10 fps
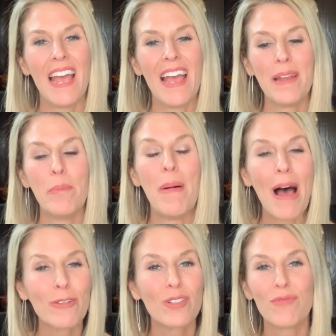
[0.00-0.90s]
and
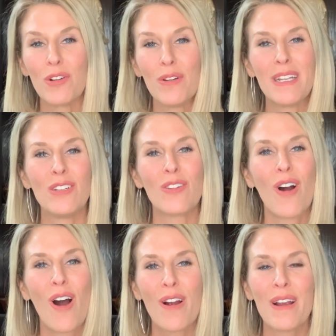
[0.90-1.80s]
bountiful in your
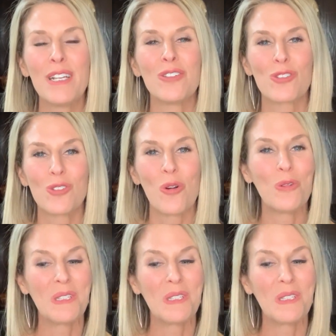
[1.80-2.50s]
heart and your soul,